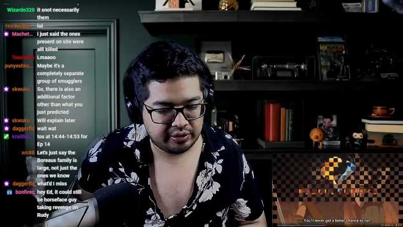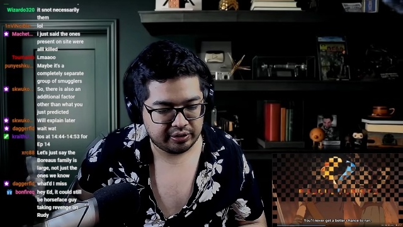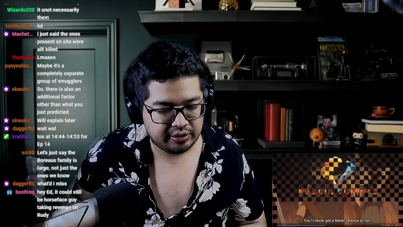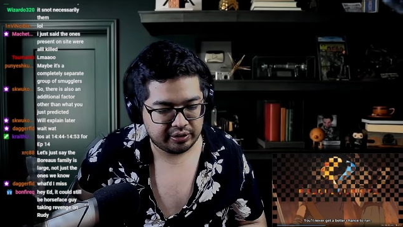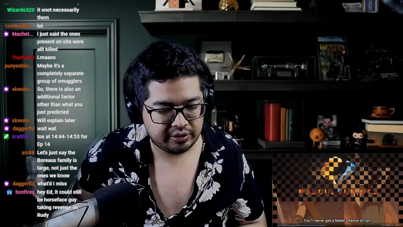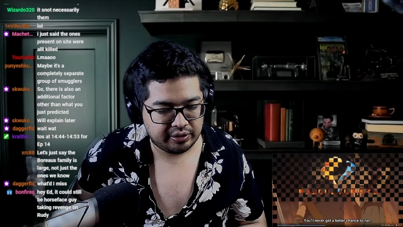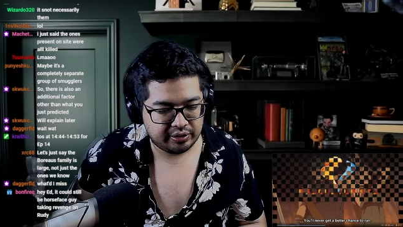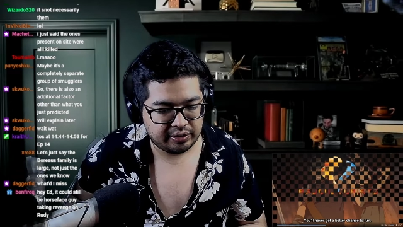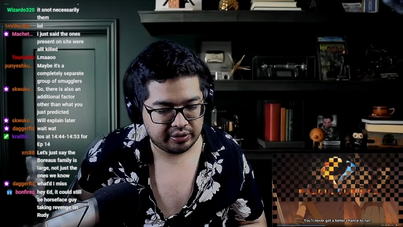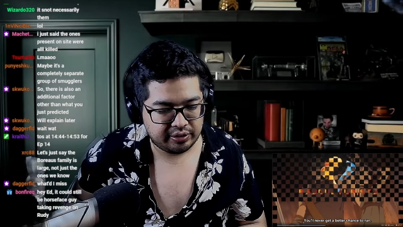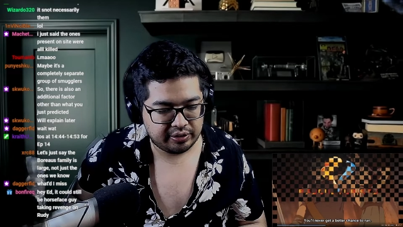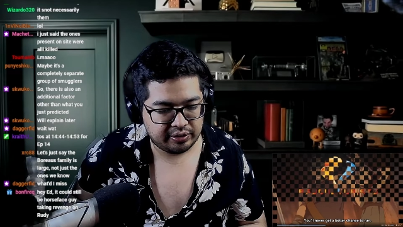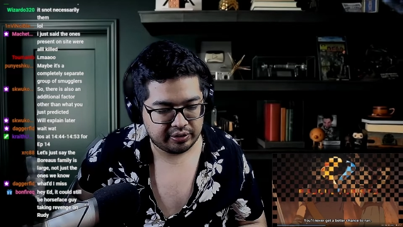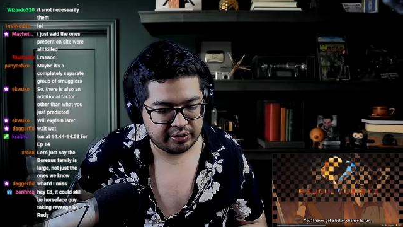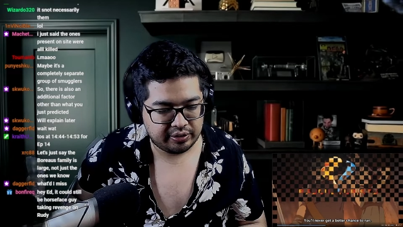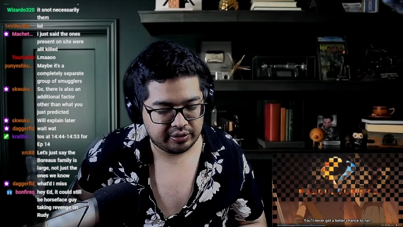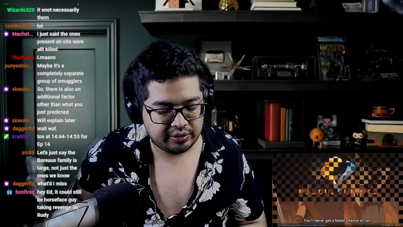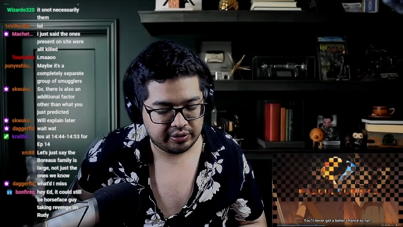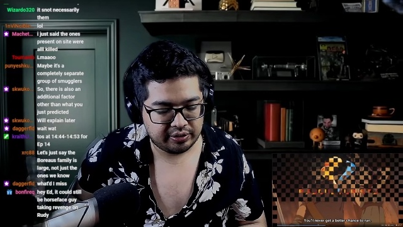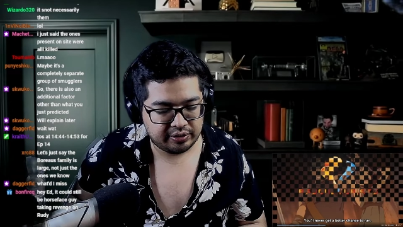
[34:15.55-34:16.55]

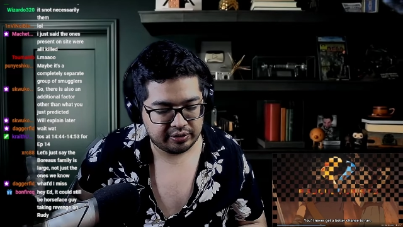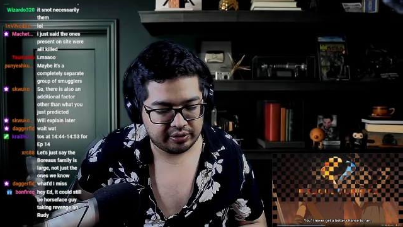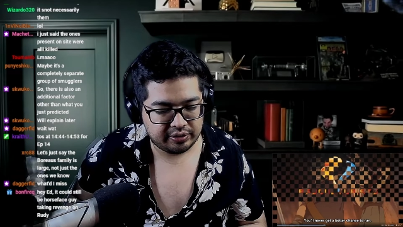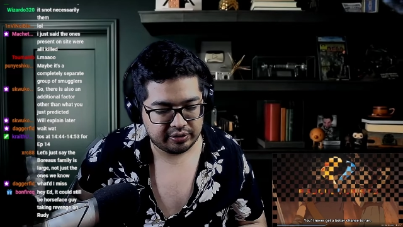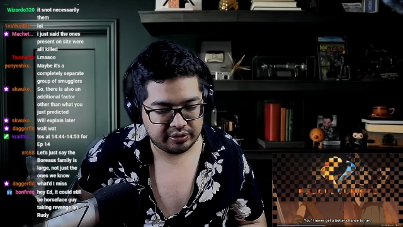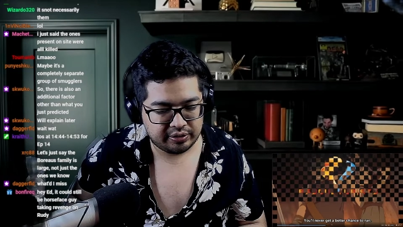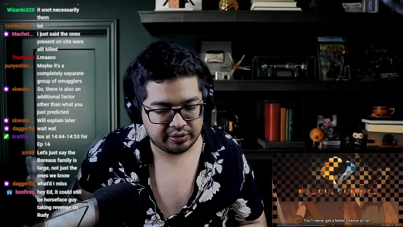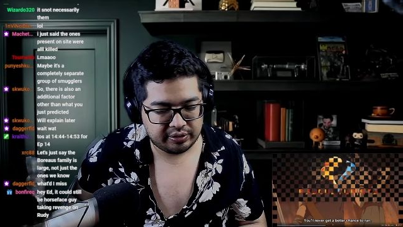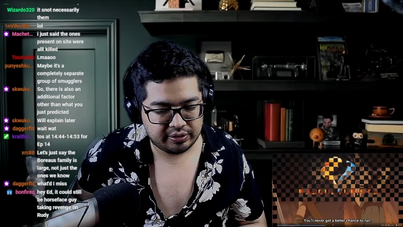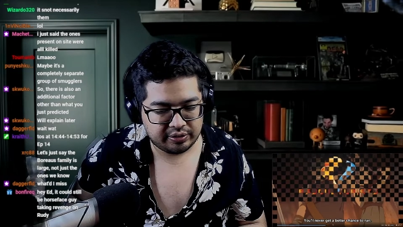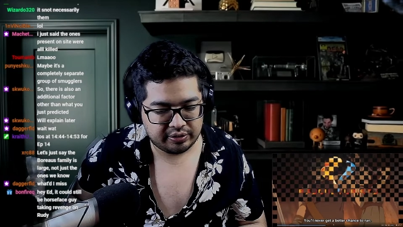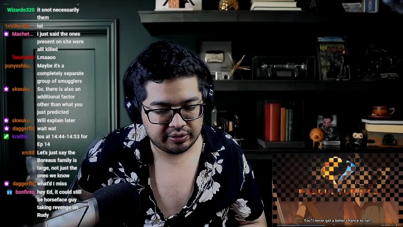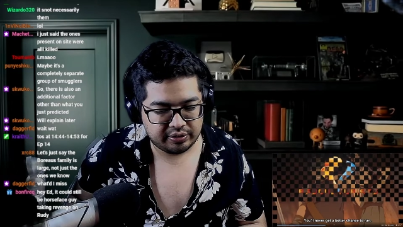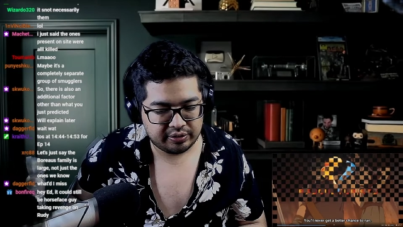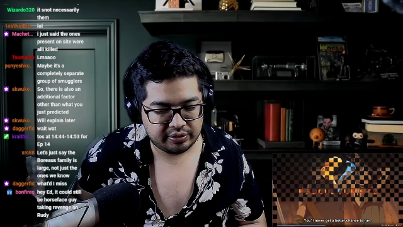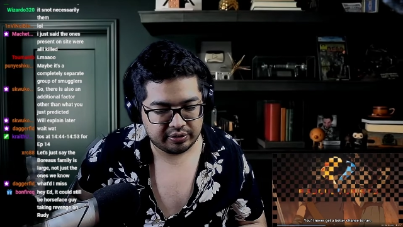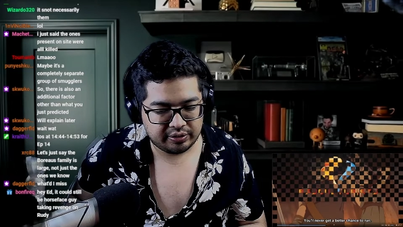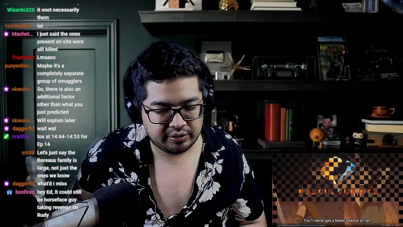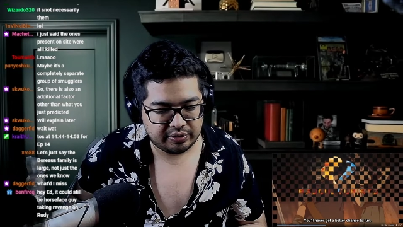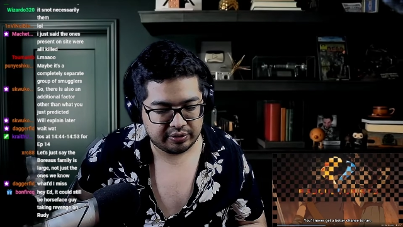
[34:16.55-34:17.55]

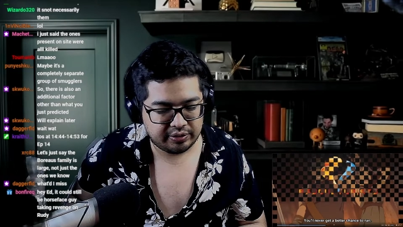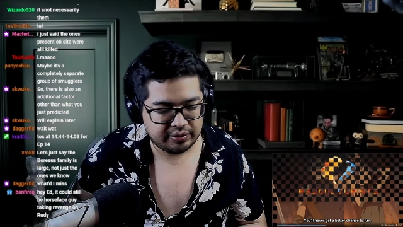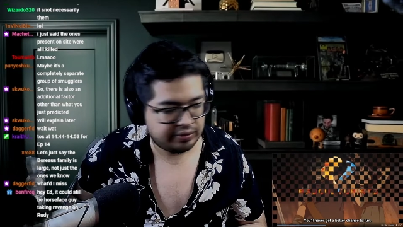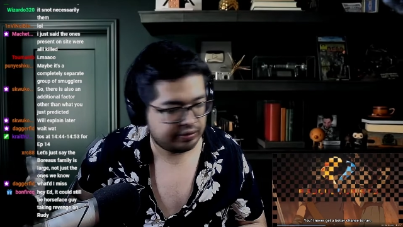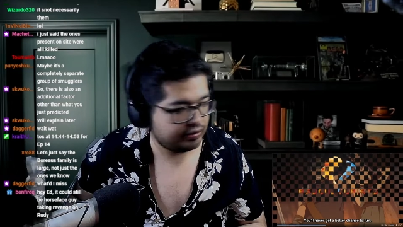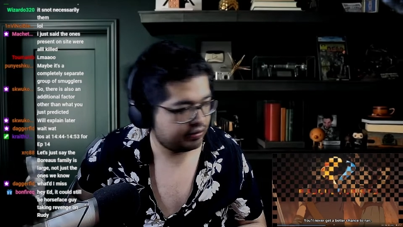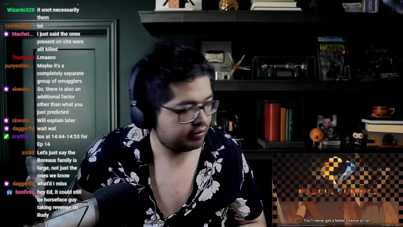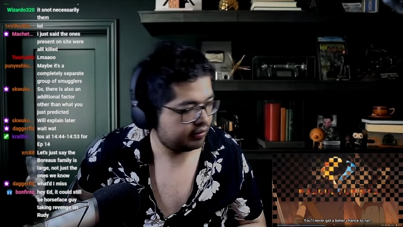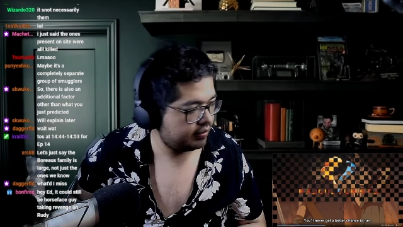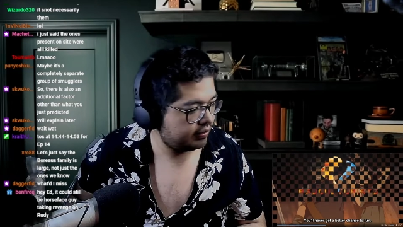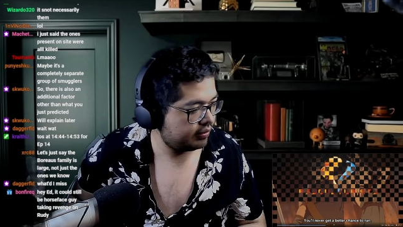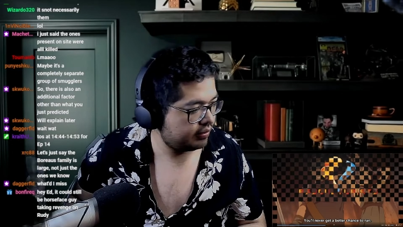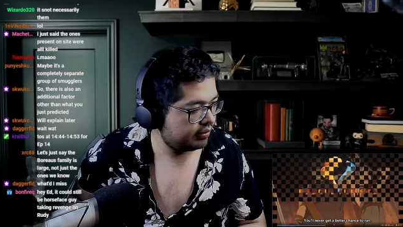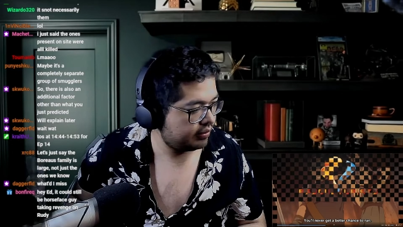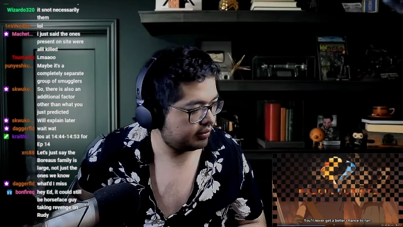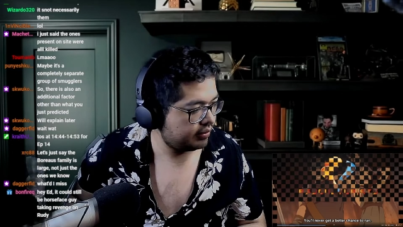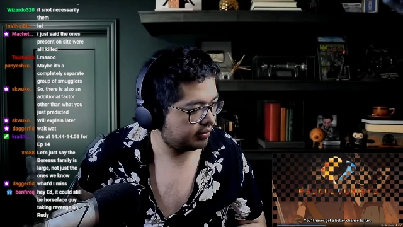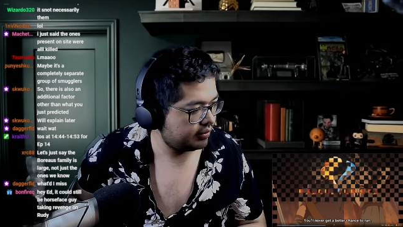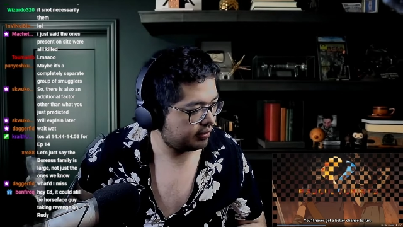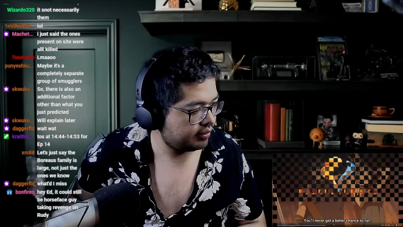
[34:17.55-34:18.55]

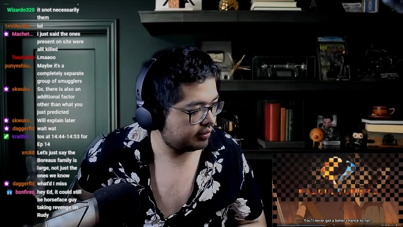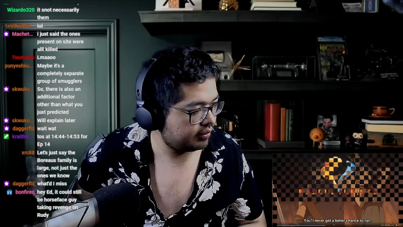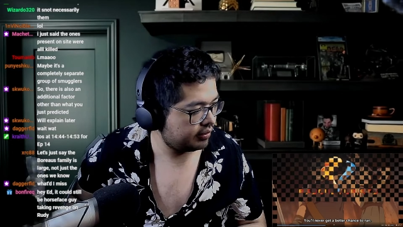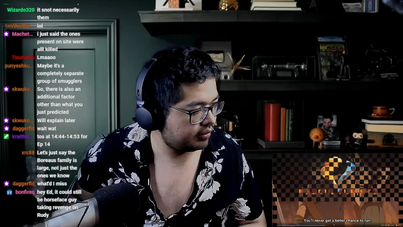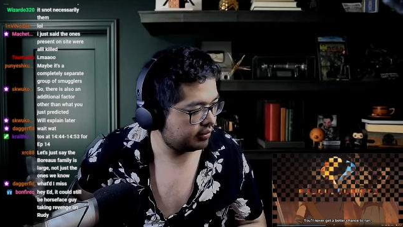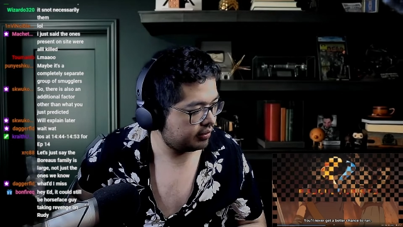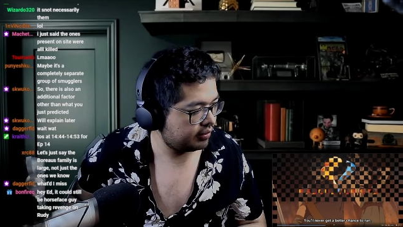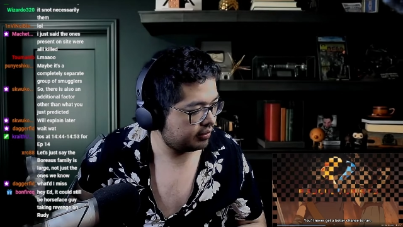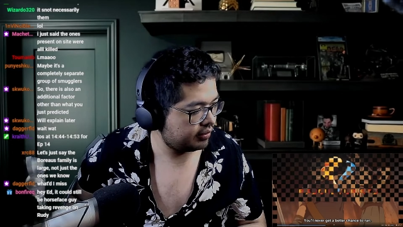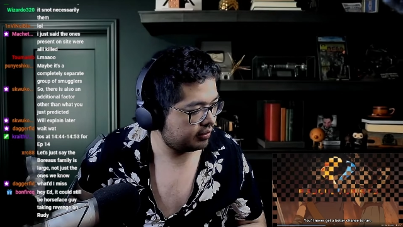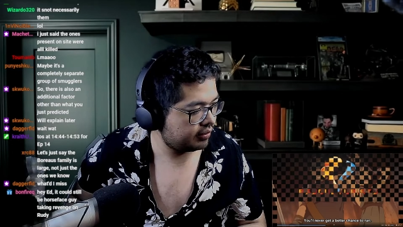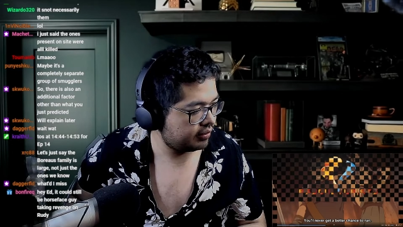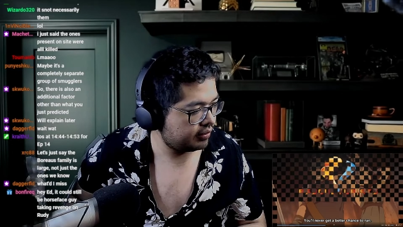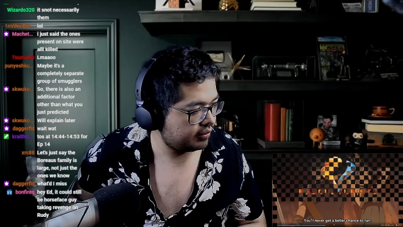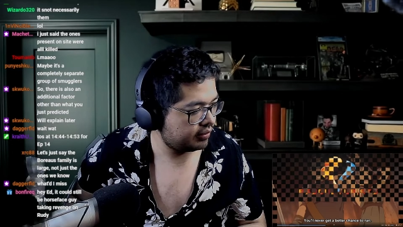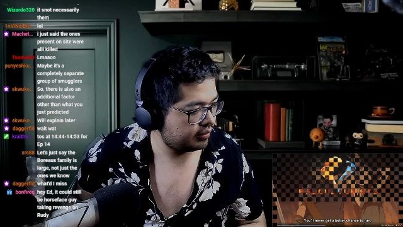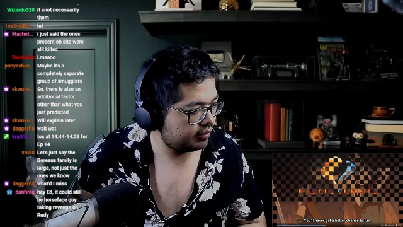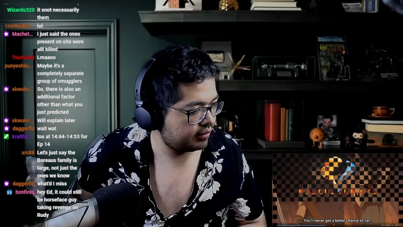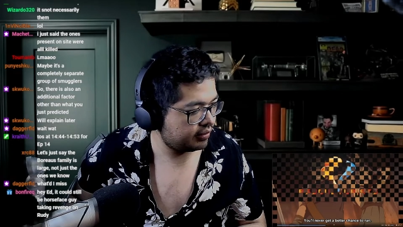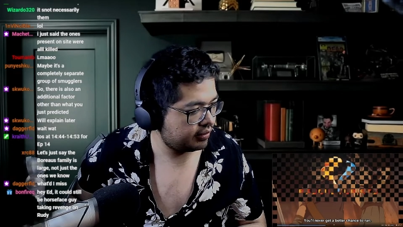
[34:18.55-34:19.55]

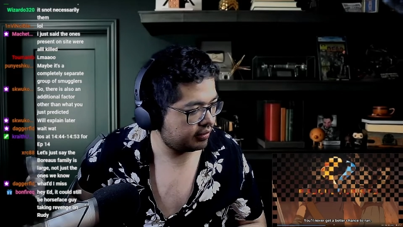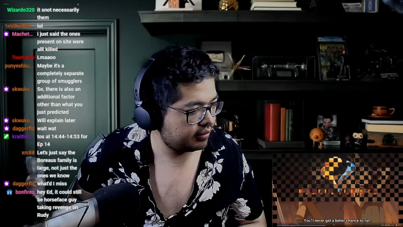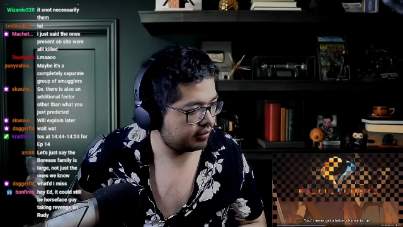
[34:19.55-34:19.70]
(no one is talking)